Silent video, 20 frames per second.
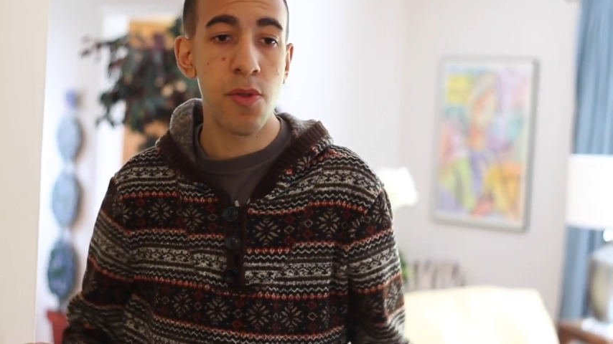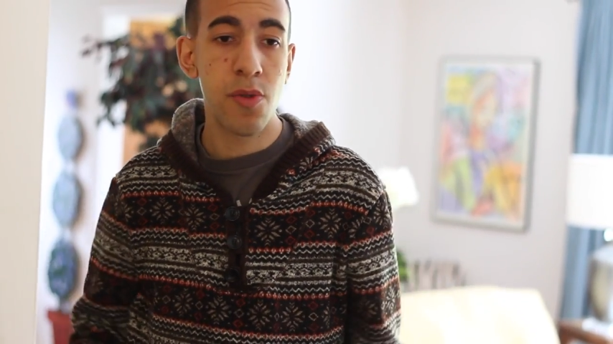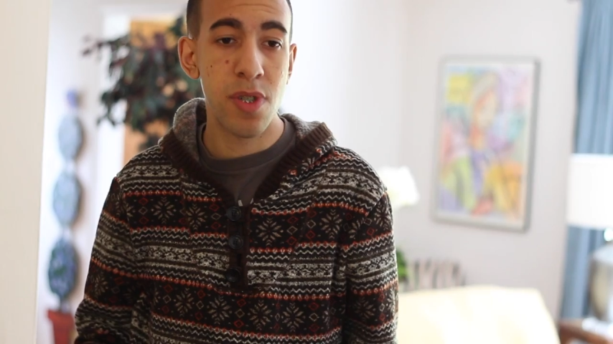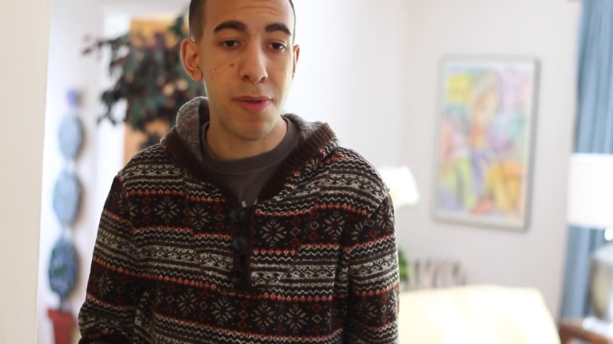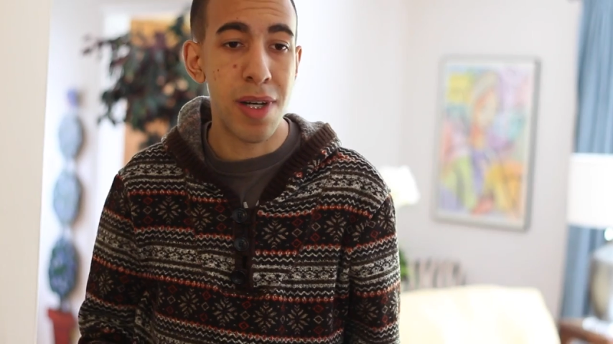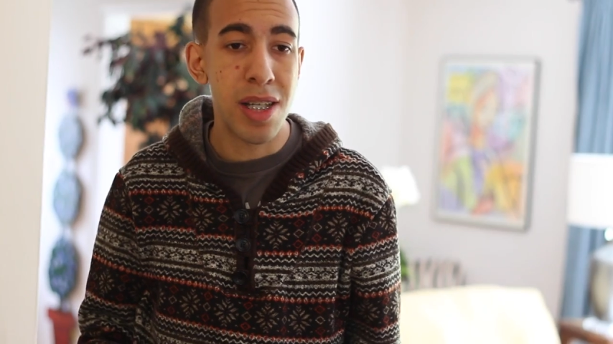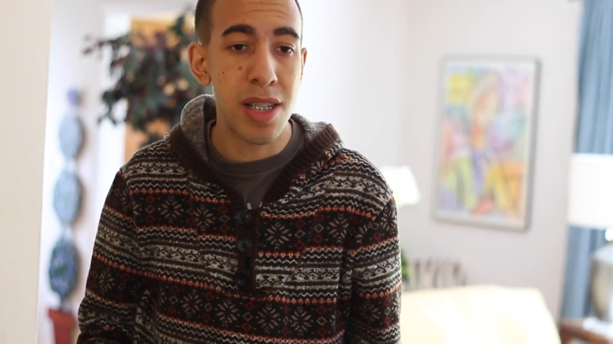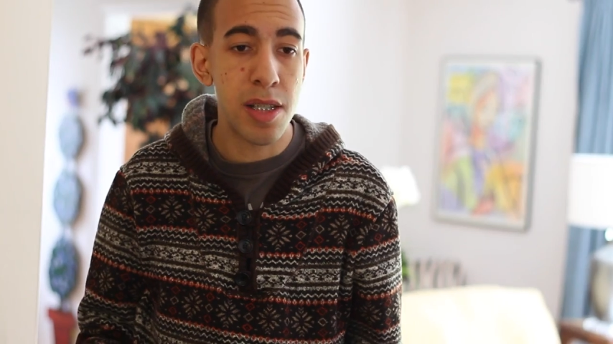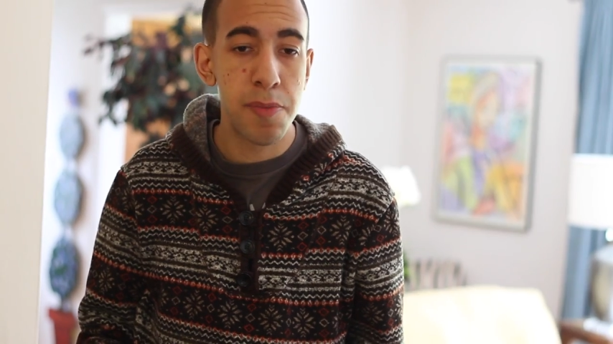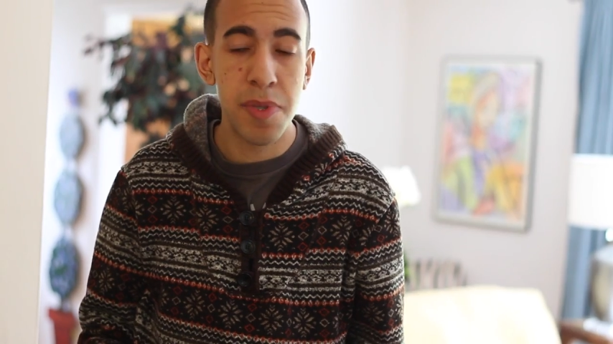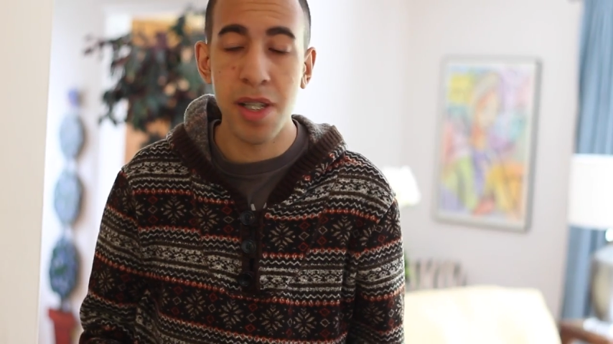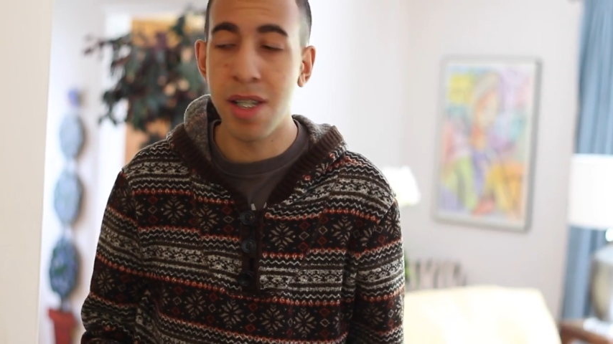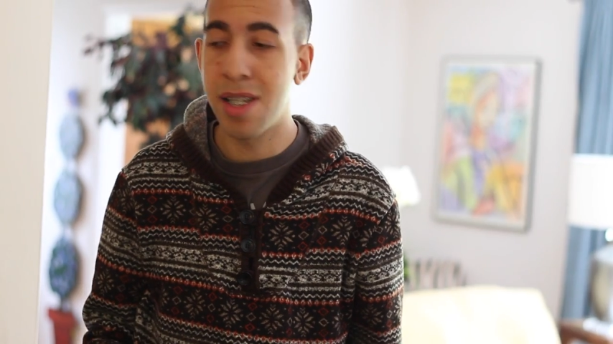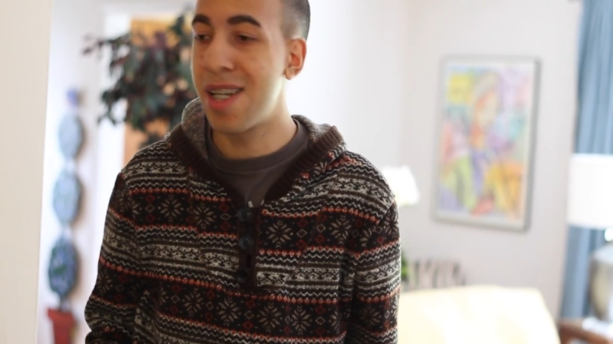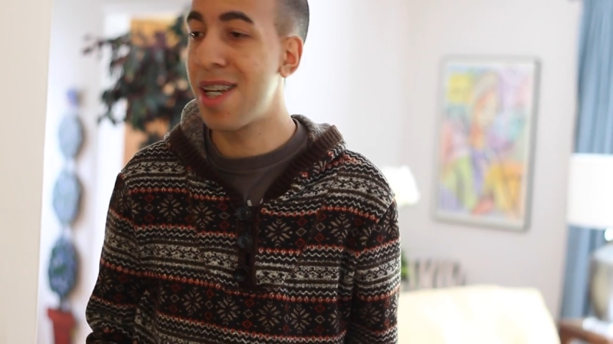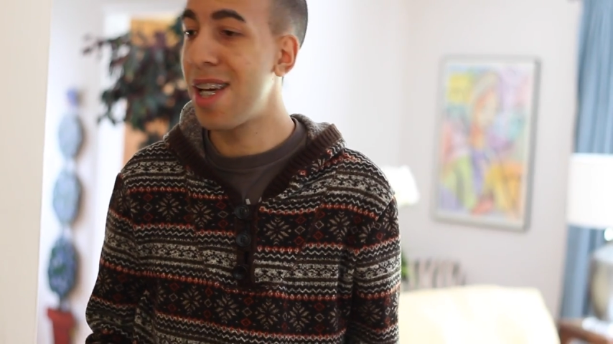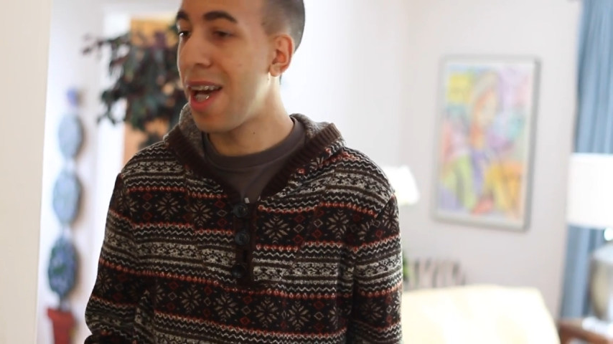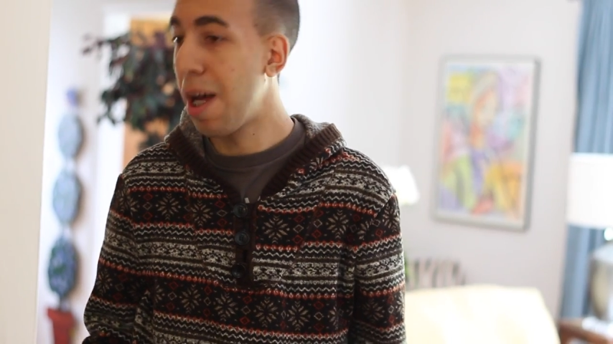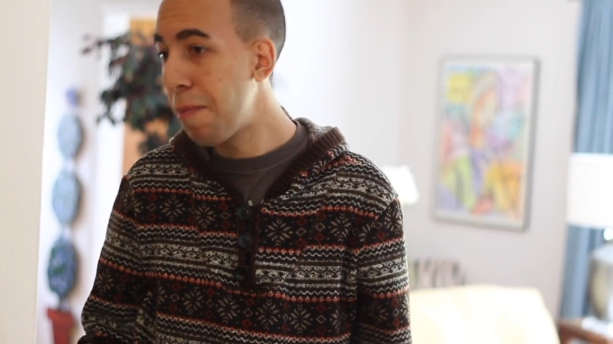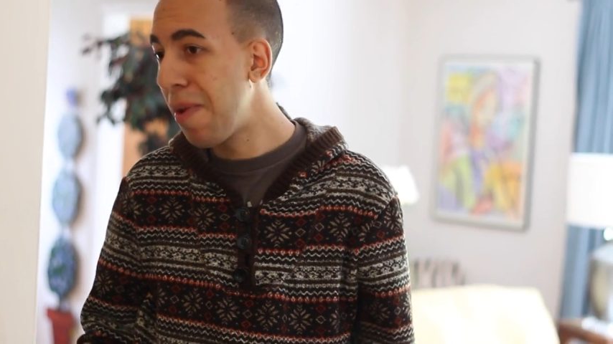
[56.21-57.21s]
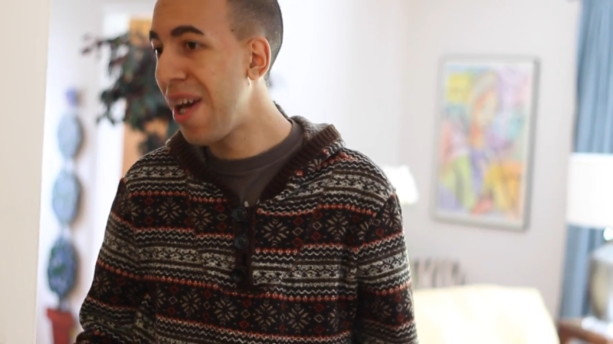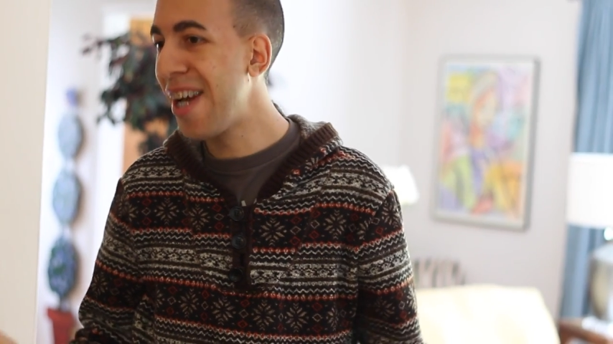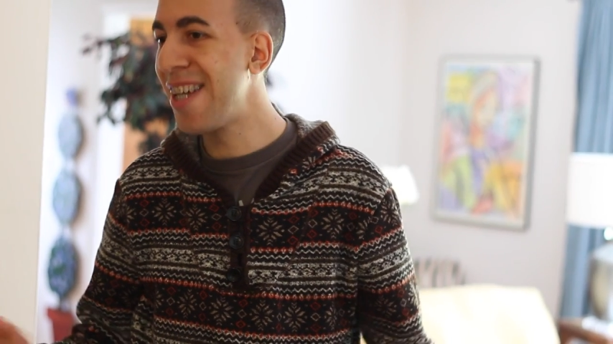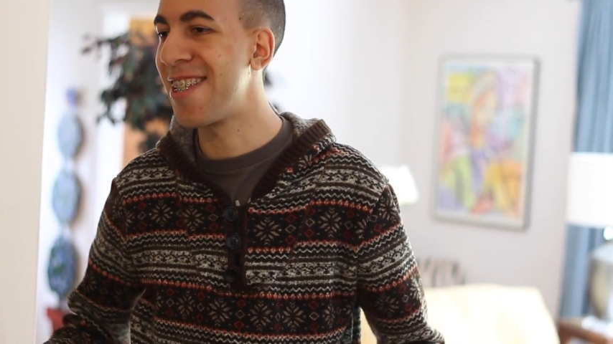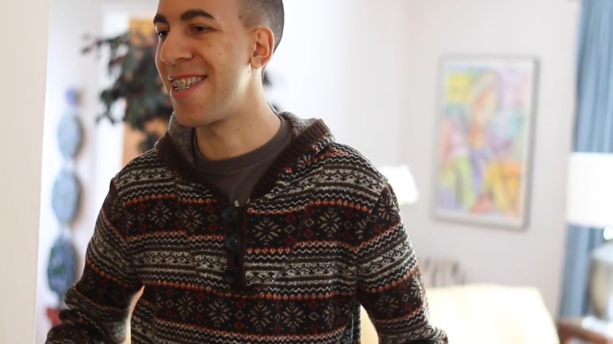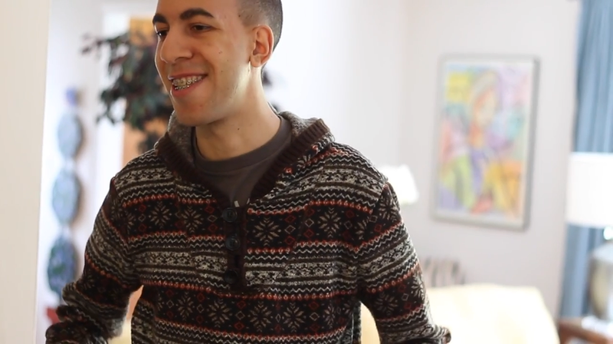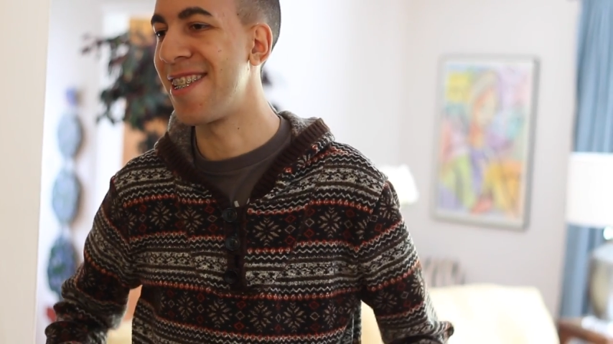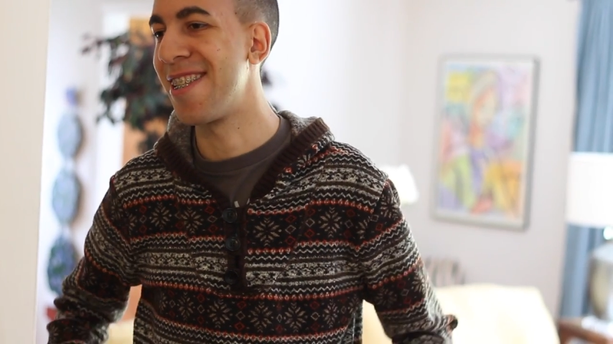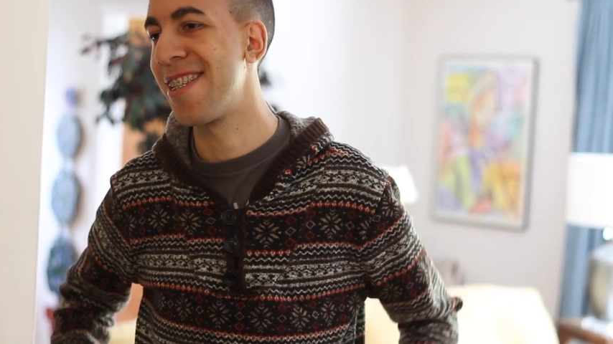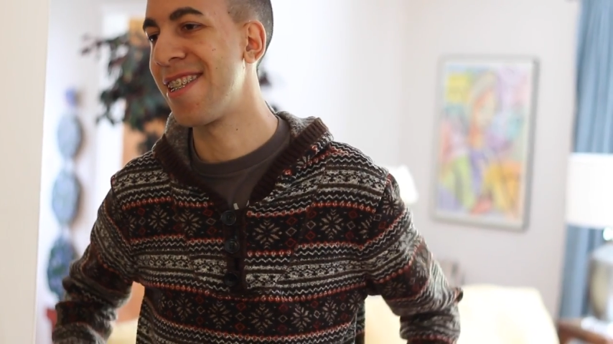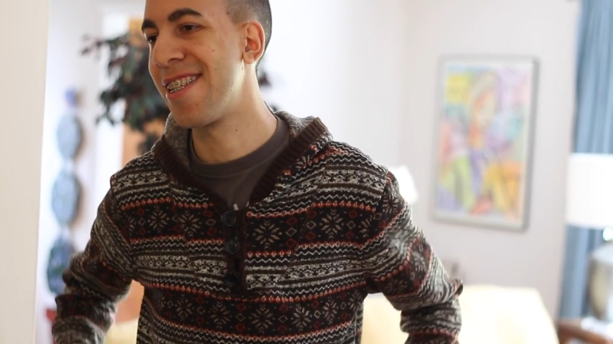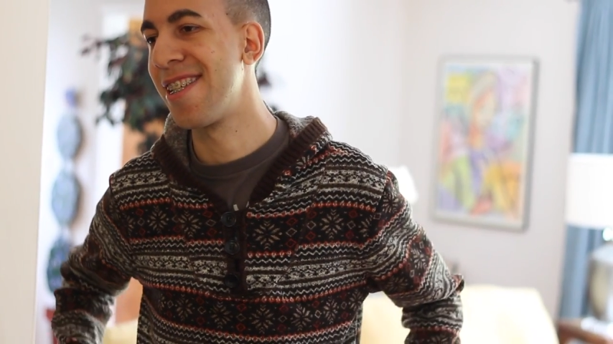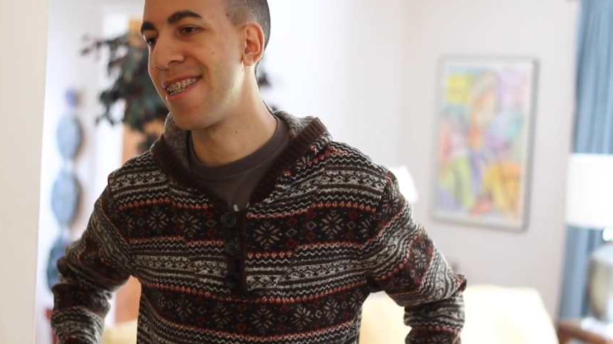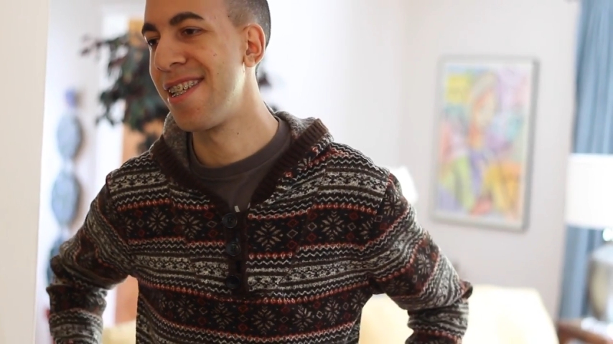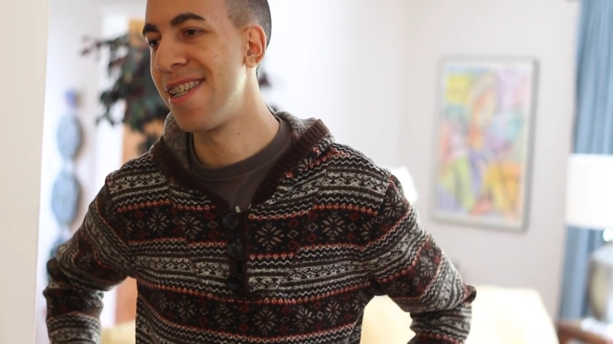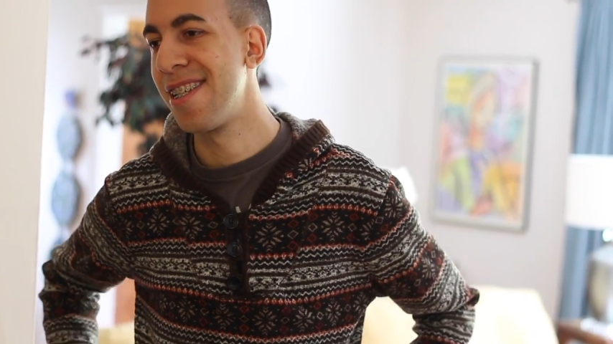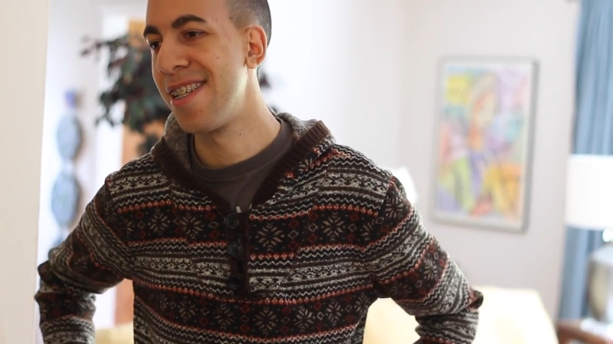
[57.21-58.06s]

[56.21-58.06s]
responsibility and patience.